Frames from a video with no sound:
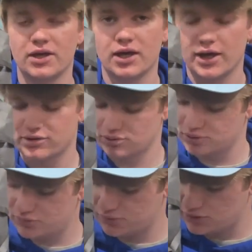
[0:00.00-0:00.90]
Exos
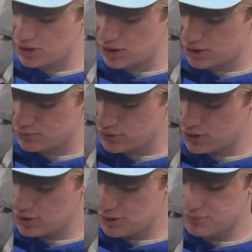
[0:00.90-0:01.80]
58
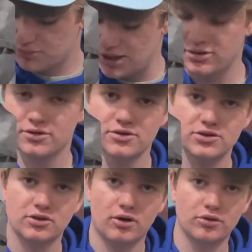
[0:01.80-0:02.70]

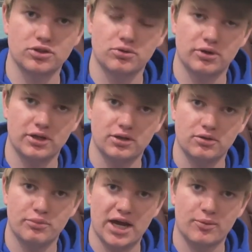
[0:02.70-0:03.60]
men's ultralight
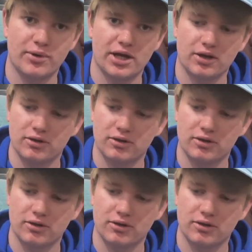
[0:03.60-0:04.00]
backpack.